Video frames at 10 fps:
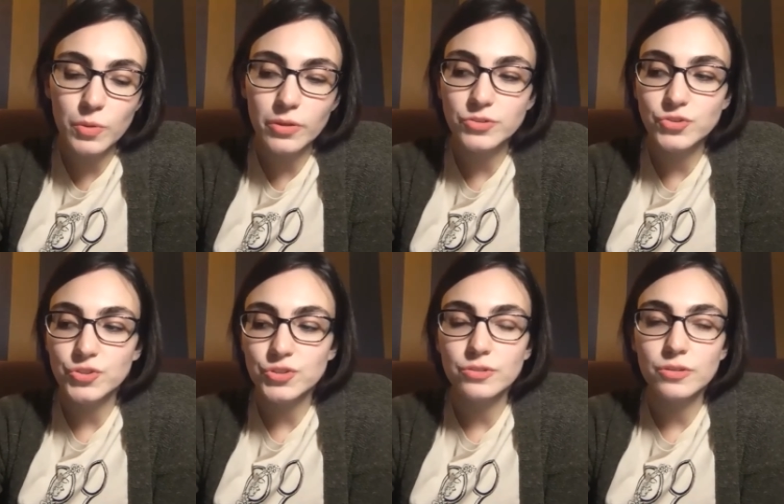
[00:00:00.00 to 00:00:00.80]
as
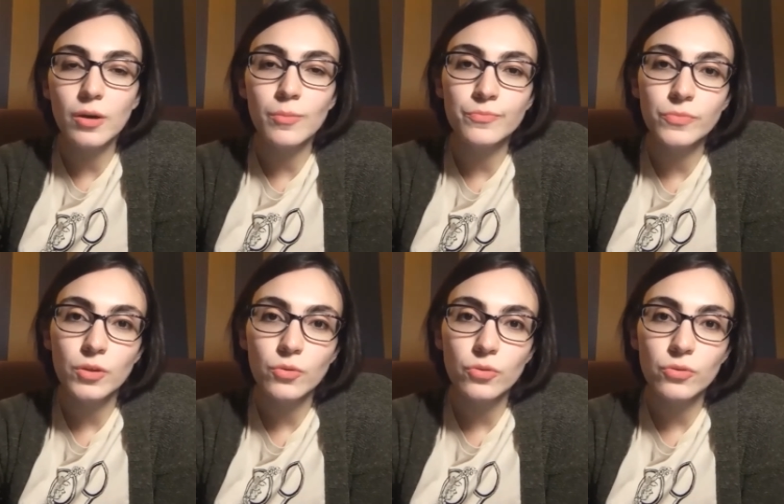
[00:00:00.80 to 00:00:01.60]
just some
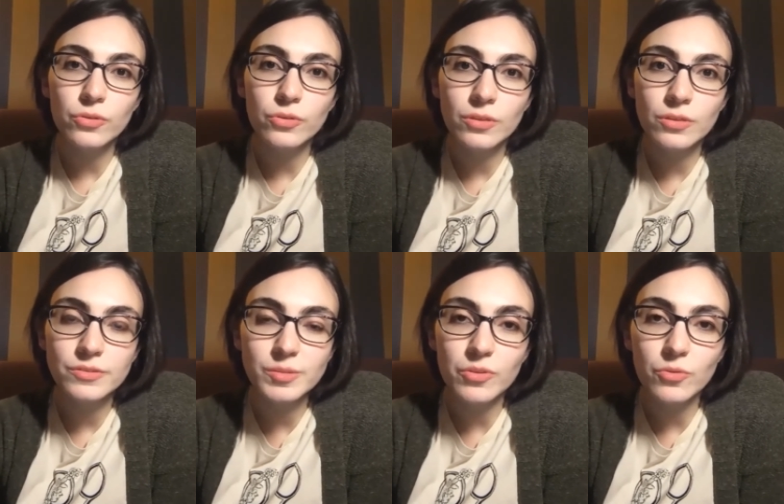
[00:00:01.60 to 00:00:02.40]
of
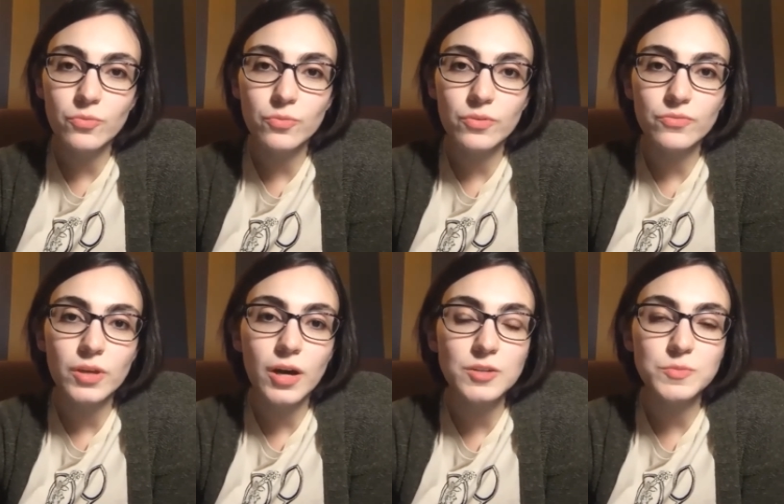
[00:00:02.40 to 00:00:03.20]
the
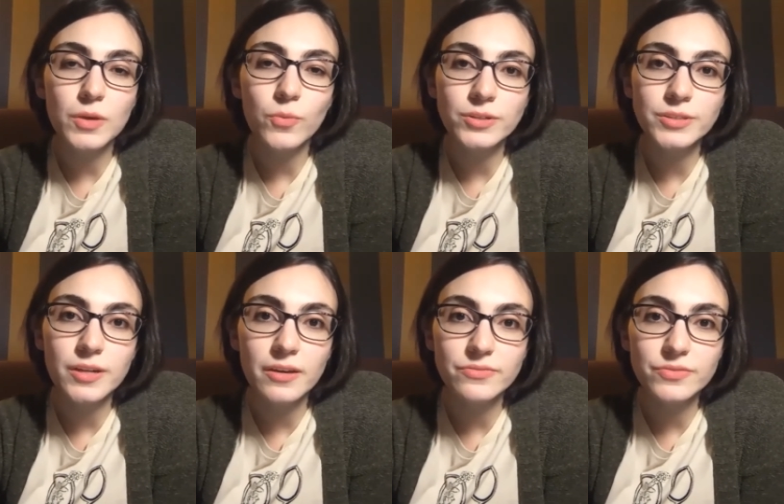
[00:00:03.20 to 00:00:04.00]
cosplay work that
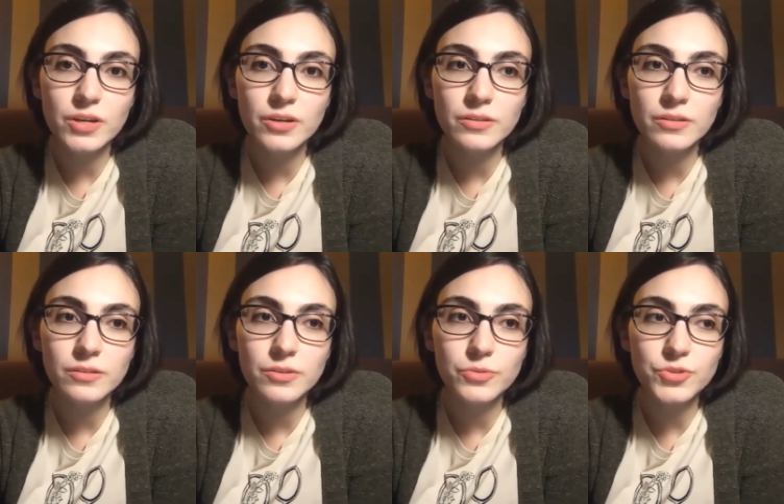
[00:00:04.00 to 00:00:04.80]
I've done,
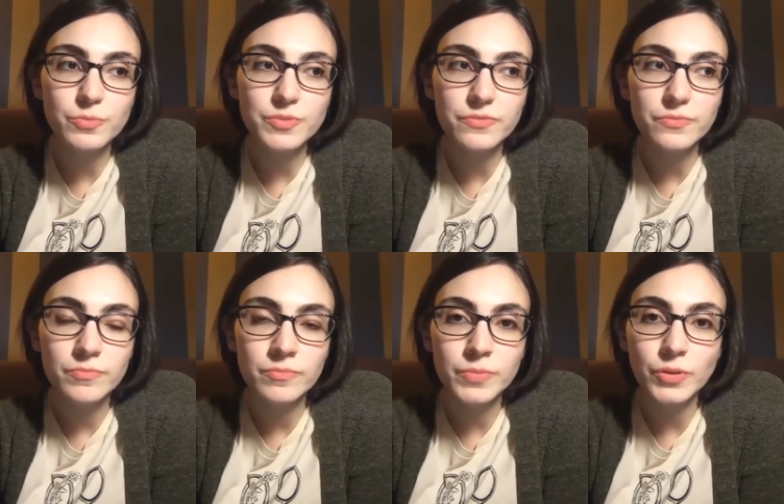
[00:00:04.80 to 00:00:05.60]
in terms of
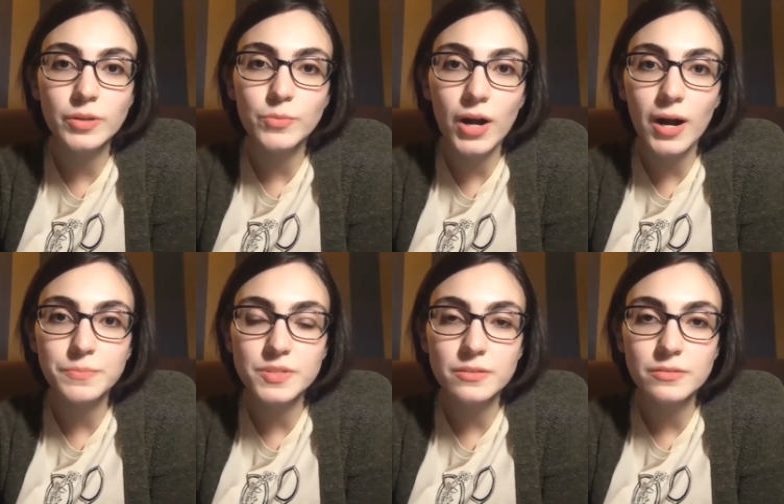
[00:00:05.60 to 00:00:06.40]
building
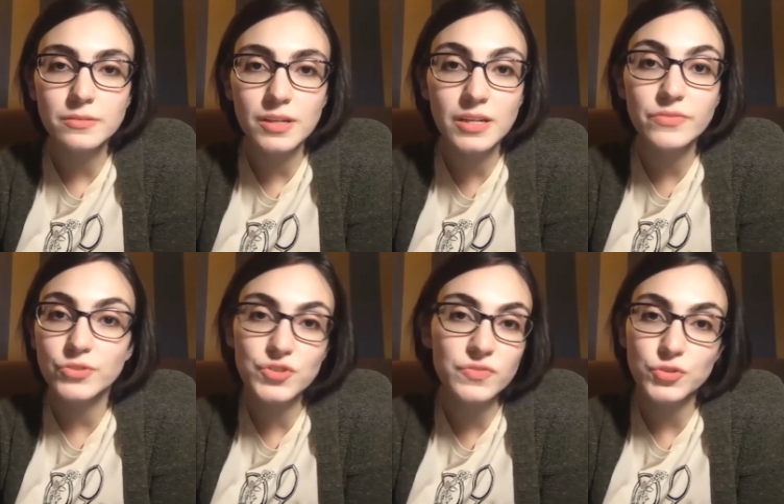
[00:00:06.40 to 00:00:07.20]
props and even
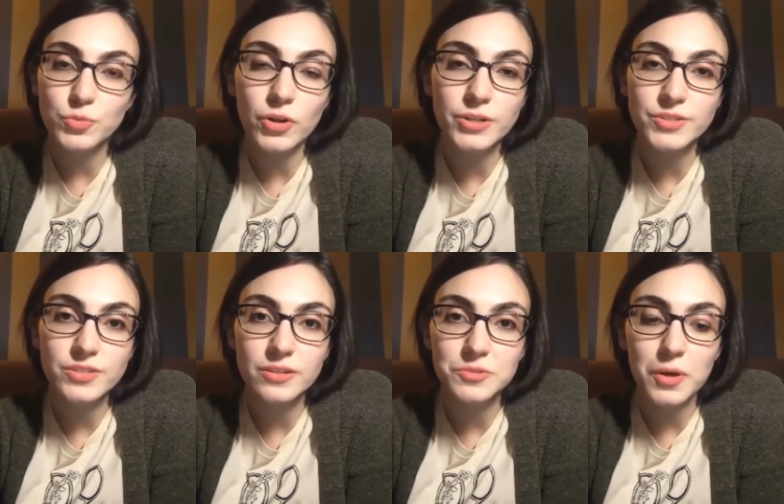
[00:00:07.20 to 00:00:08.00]
just visual
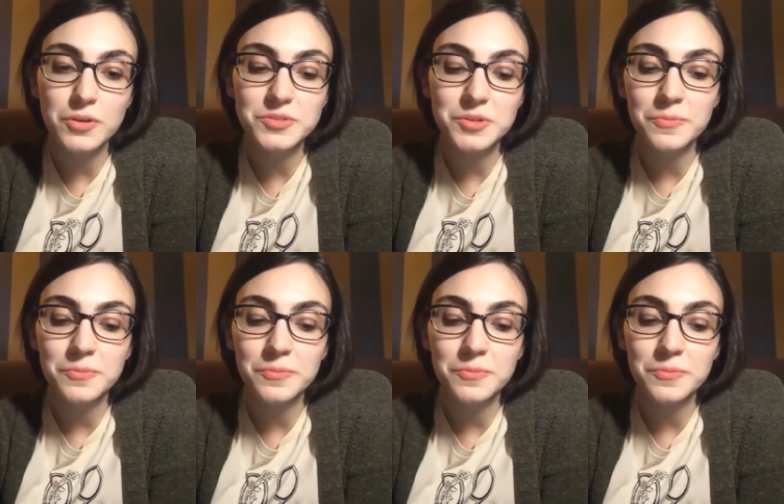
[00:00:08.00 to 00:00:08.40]
arts as well. So